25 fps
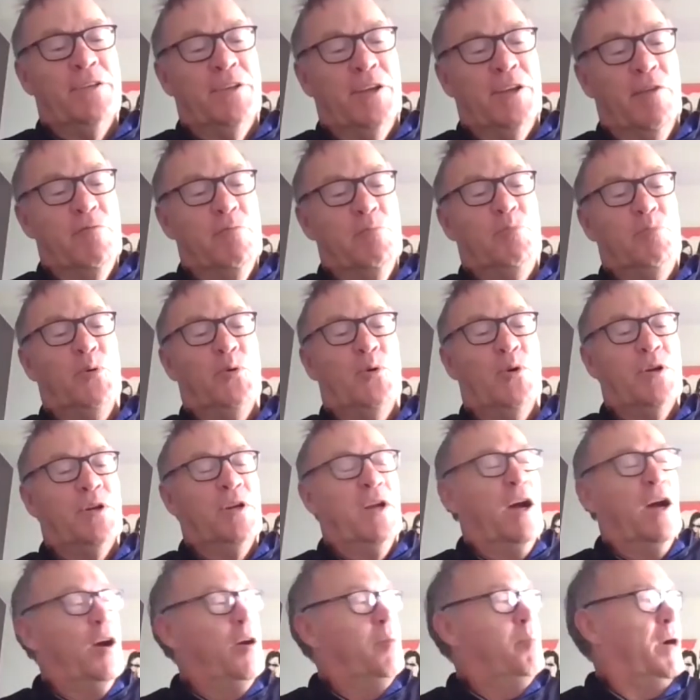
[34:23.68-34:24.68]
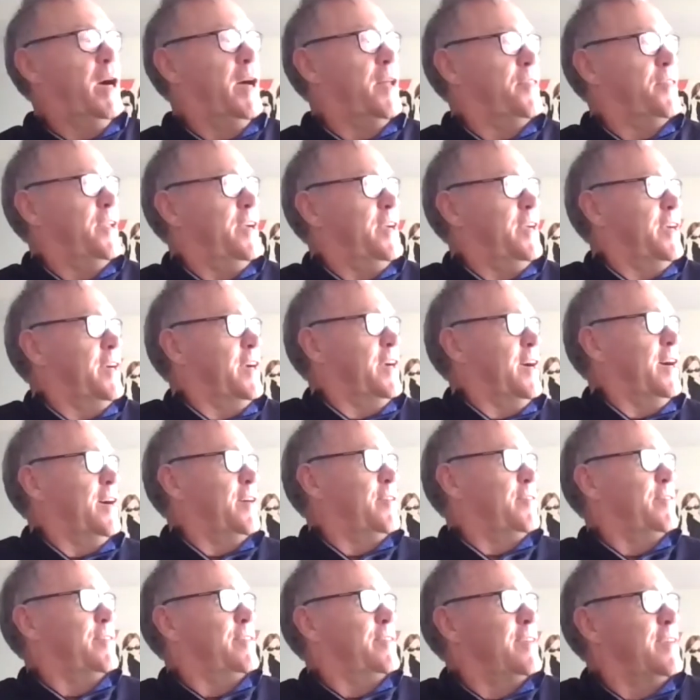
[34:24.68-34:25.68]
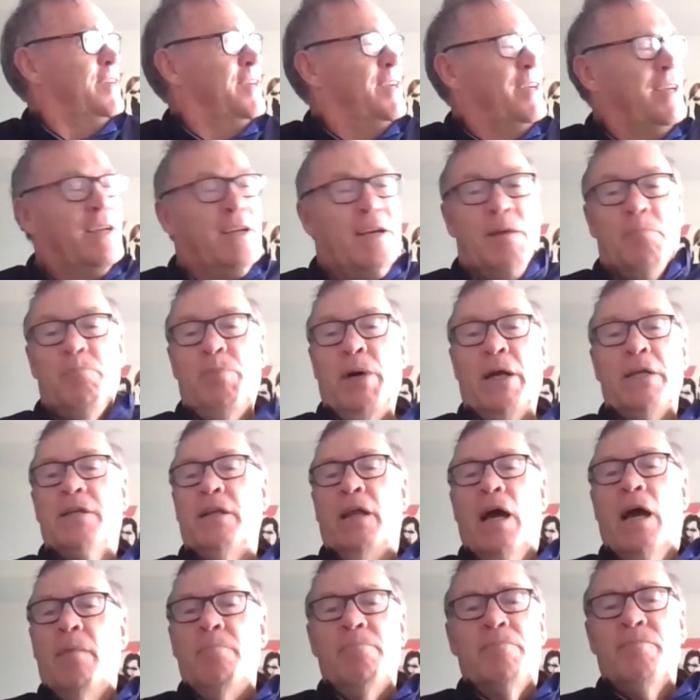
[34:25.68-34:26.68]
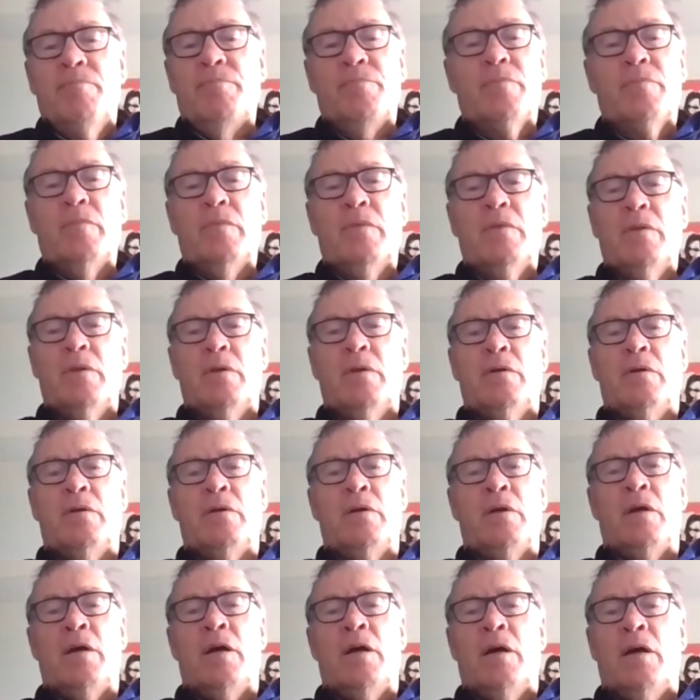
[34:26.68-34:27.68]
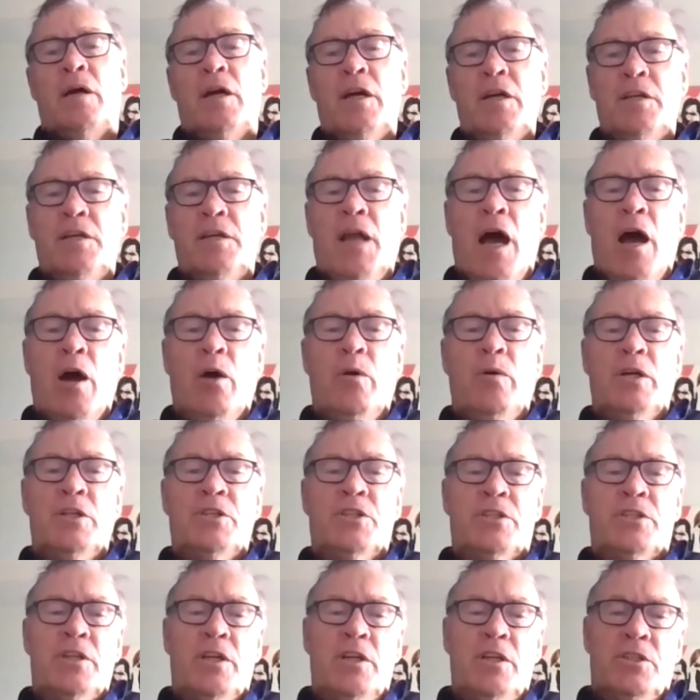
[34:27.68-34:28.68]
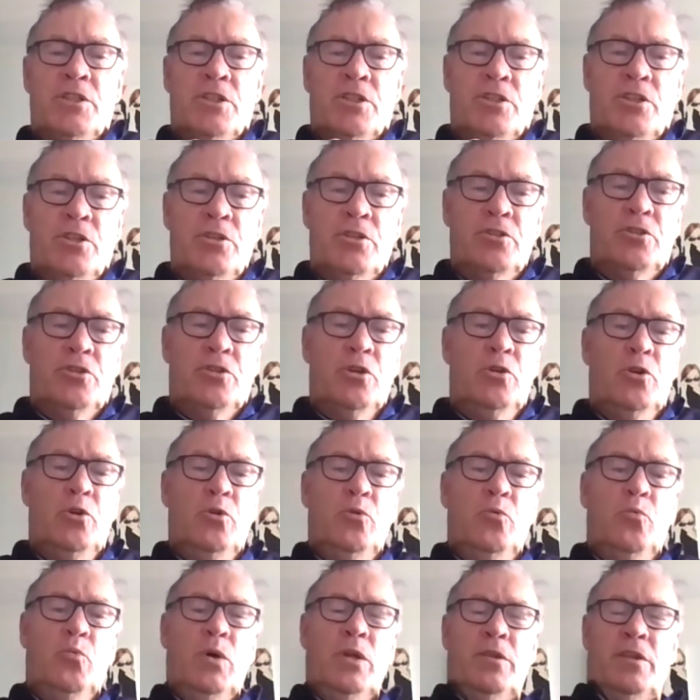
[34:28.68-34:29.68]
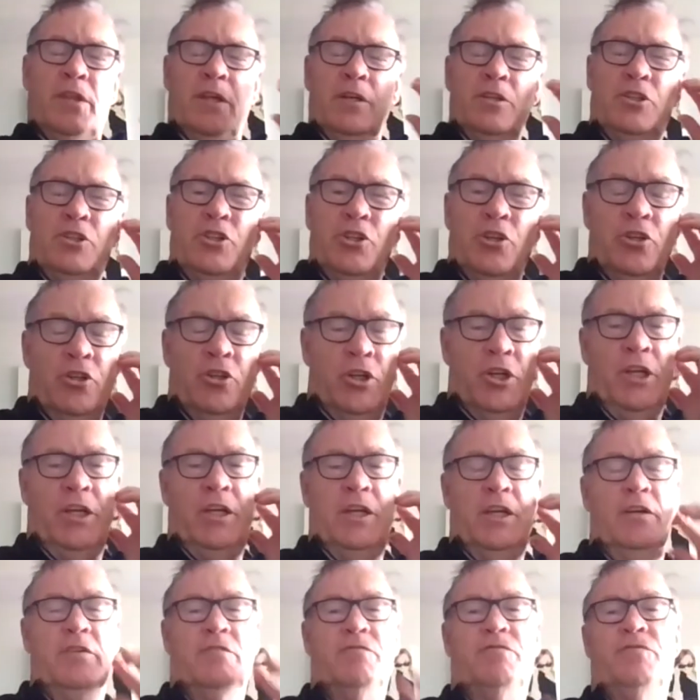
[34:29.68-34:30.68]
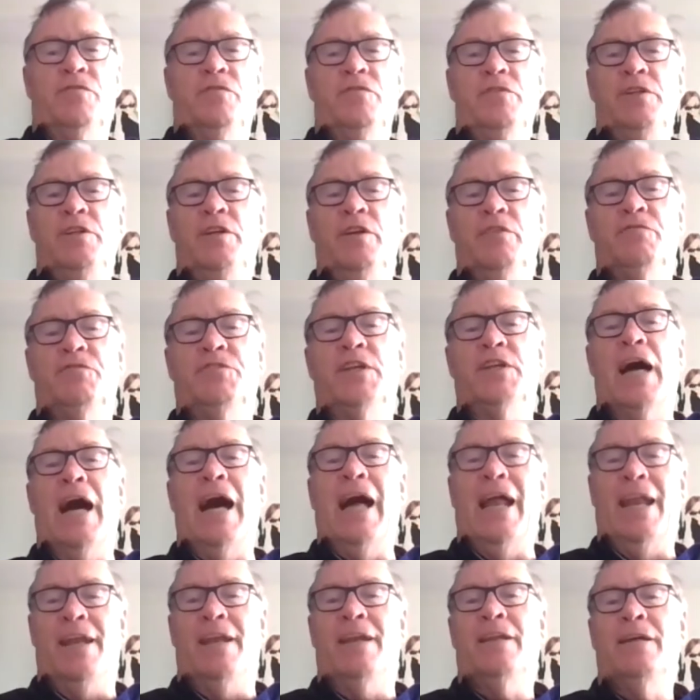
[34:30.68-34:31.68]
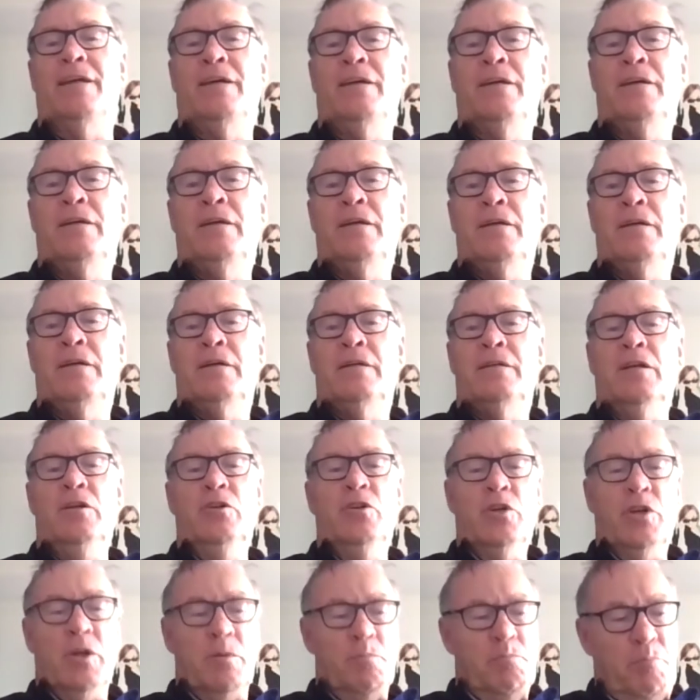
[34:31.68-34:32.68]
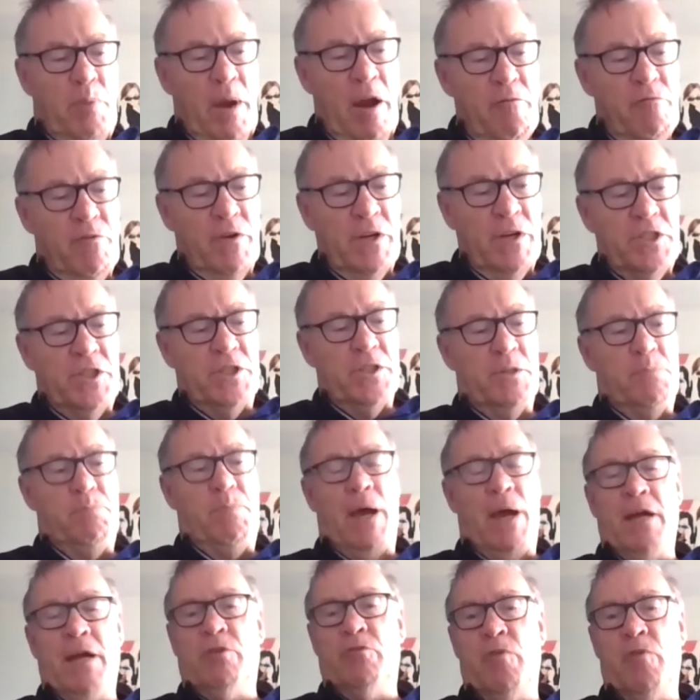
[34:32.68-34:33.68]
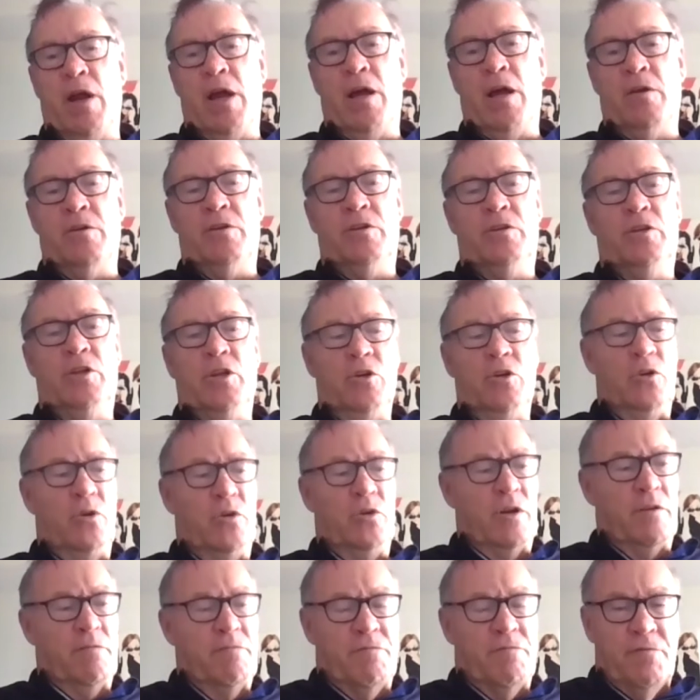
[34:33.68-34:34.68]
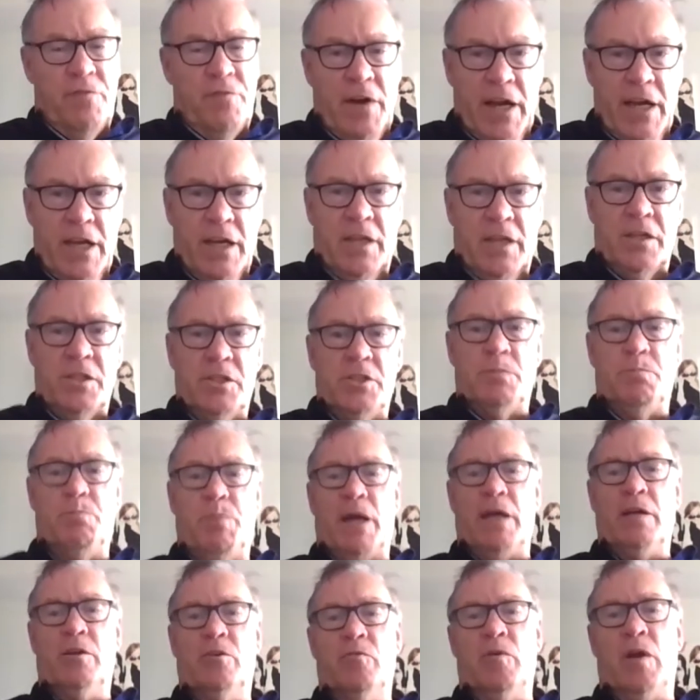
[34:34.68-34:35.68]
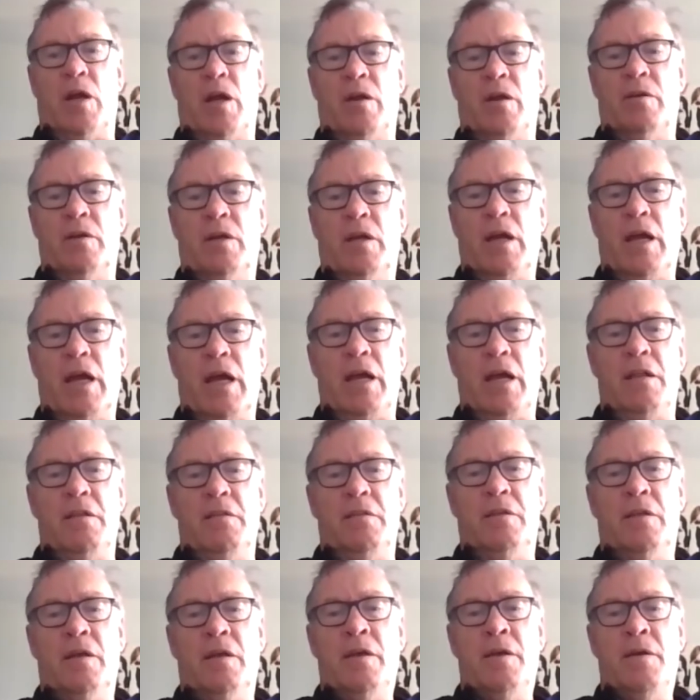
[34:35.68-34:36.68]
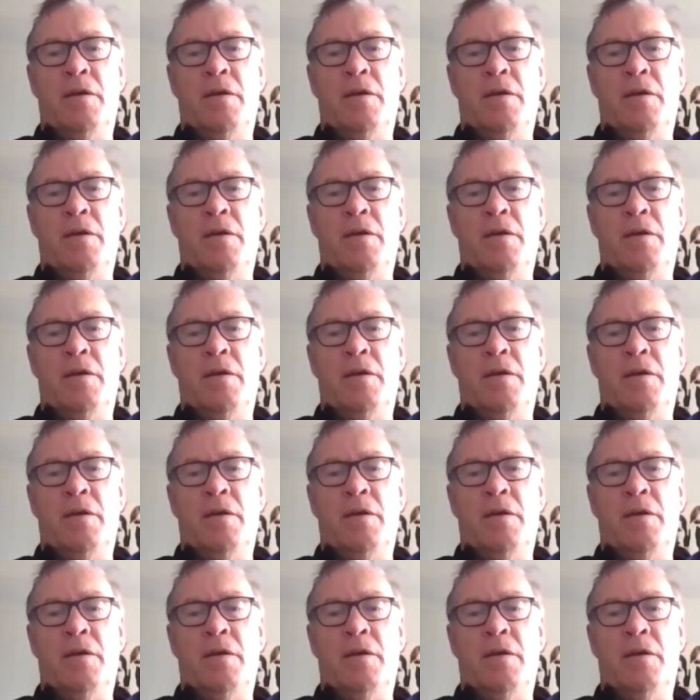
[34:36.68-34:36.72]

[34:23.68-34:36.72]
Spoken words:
Devonport and Hobart. There you go. But it's to do with the journey you've done. You look at Beveridge's background. You look at Fagan's background, and